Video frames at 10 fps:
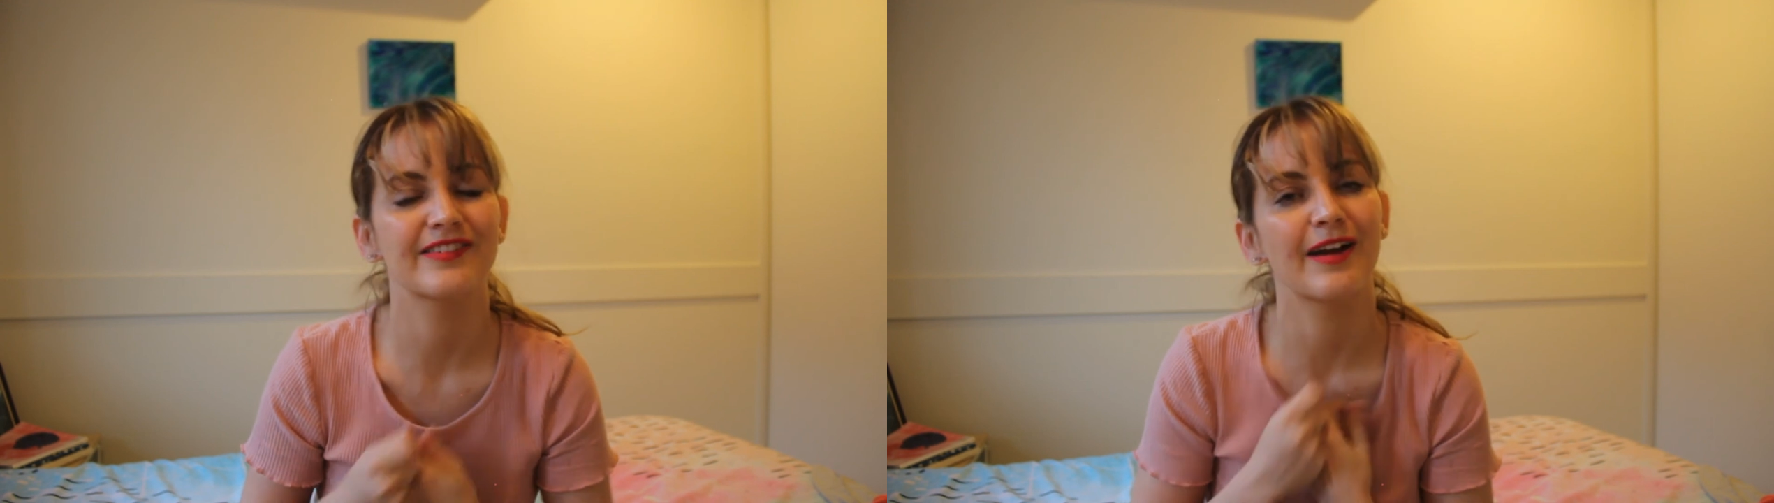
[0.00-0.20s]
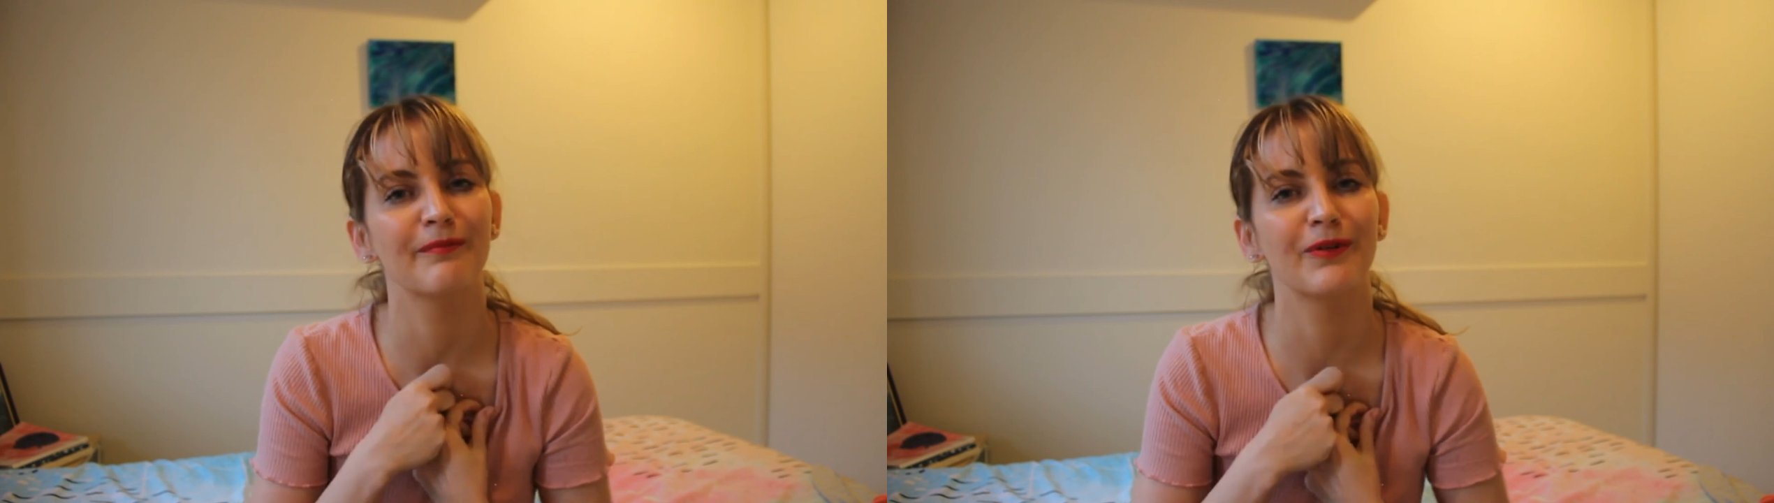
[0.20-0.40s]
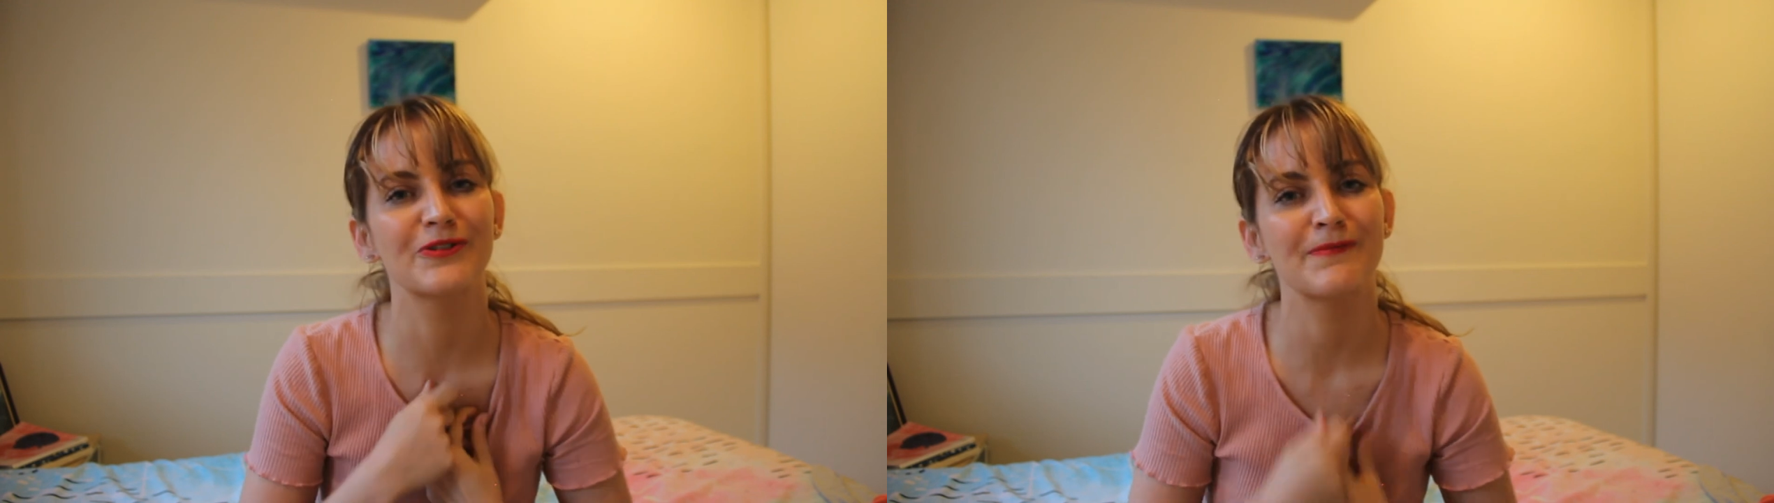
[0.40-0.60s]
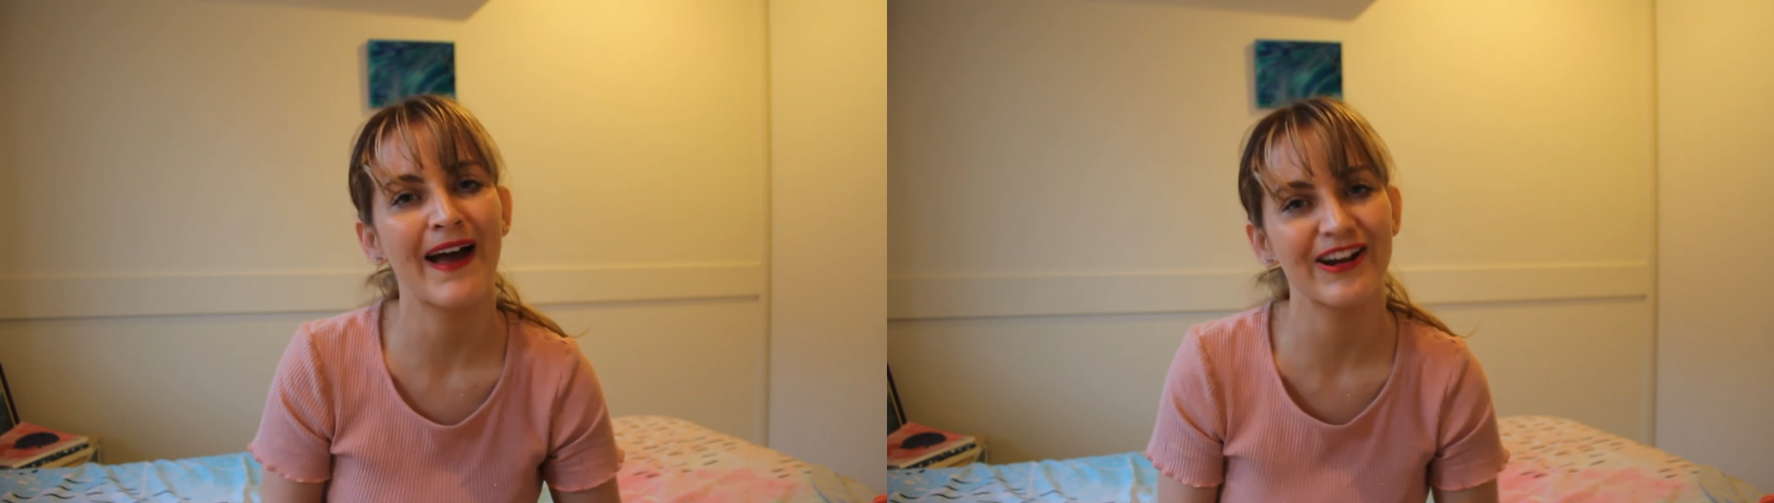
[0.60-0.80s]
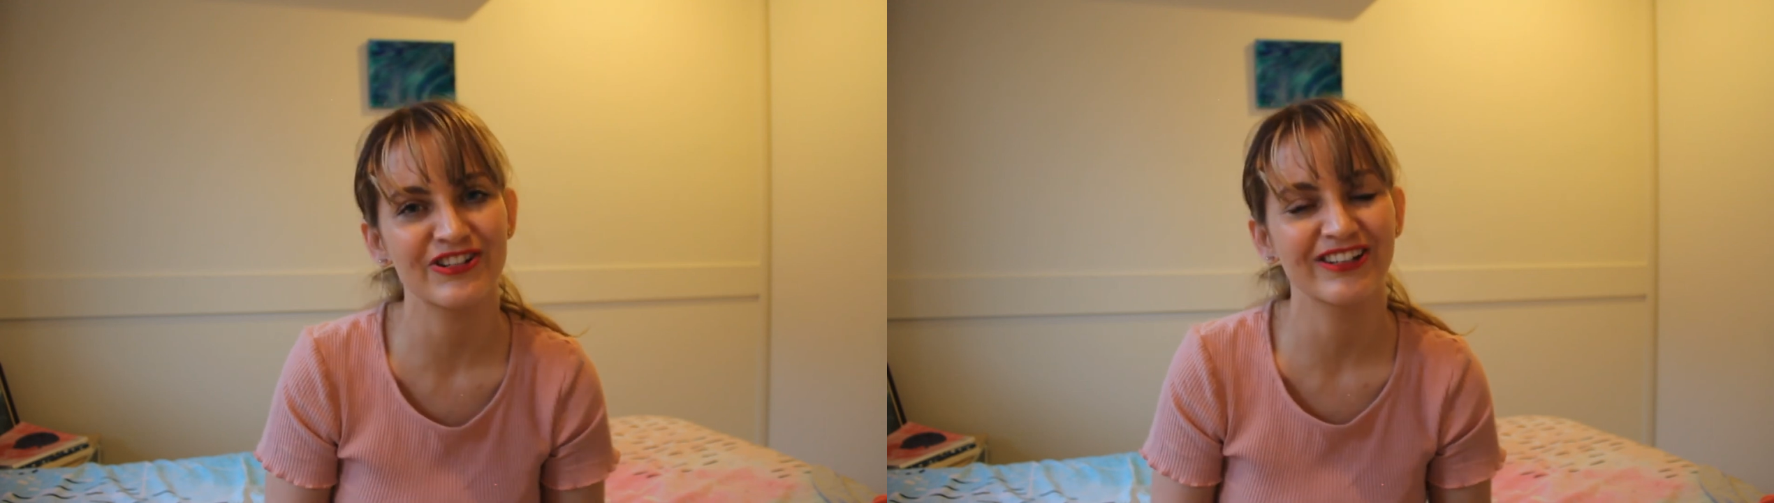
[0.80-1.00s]
I'm most
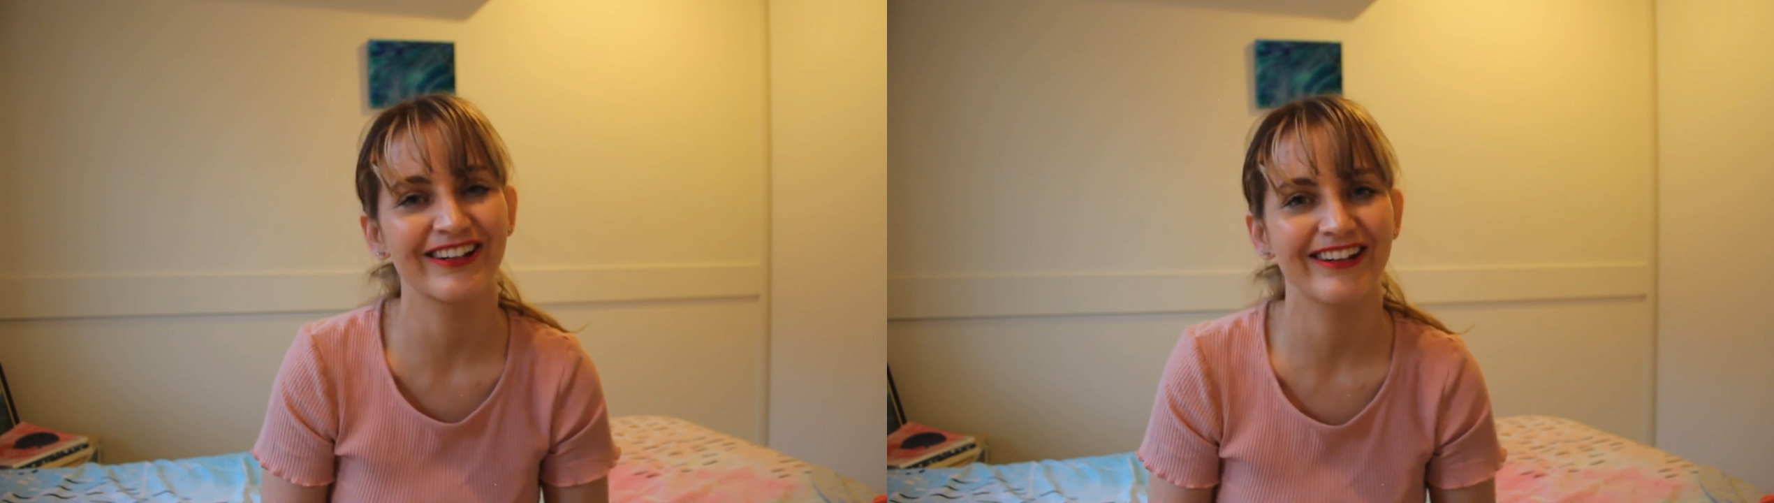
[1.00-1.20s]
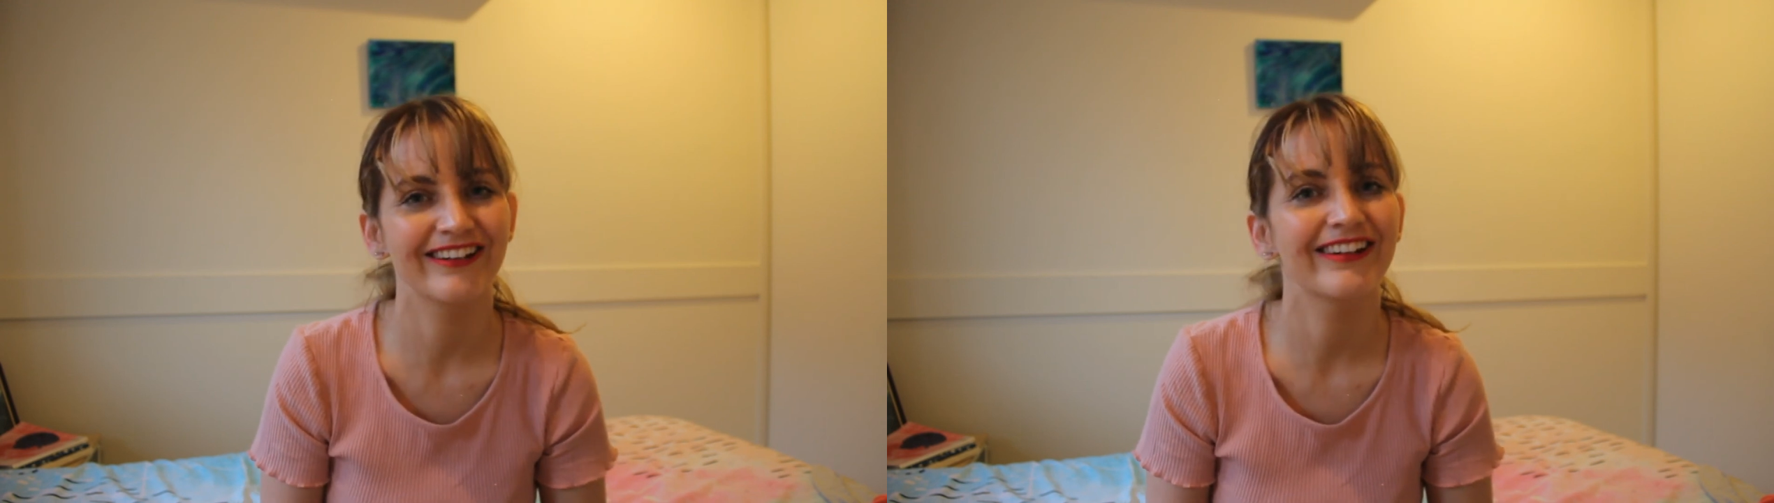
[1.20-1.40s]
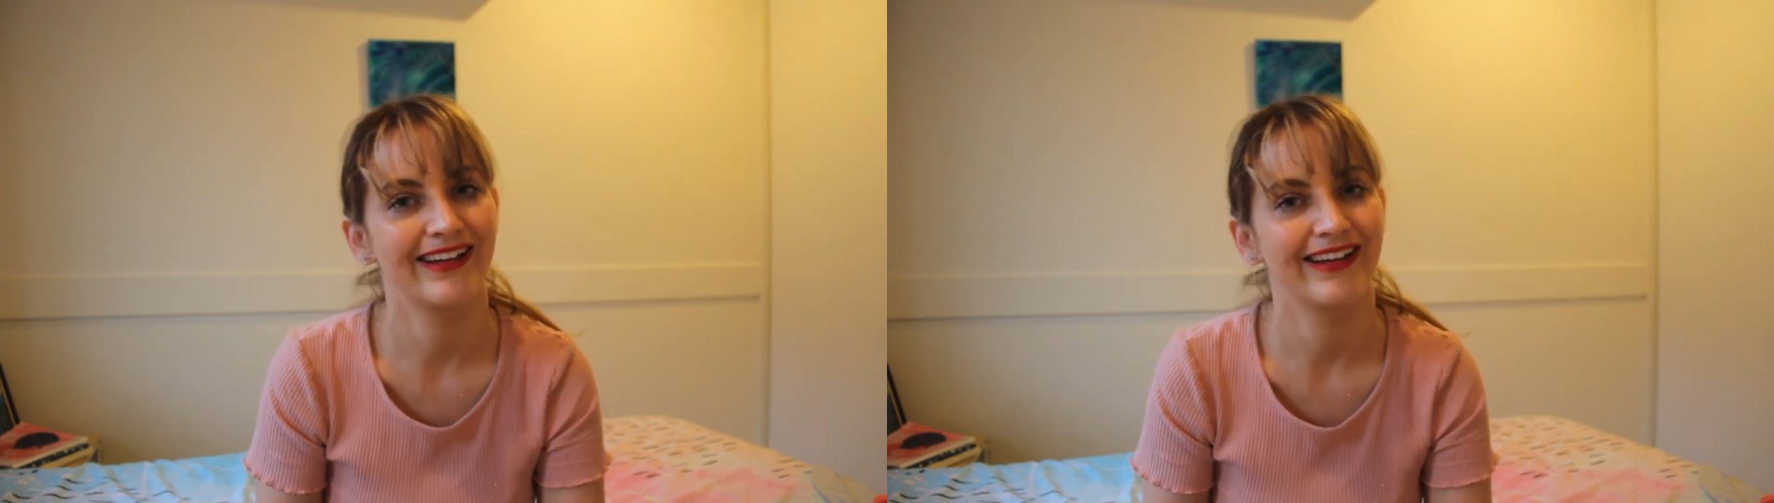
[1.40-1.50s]
passionate in,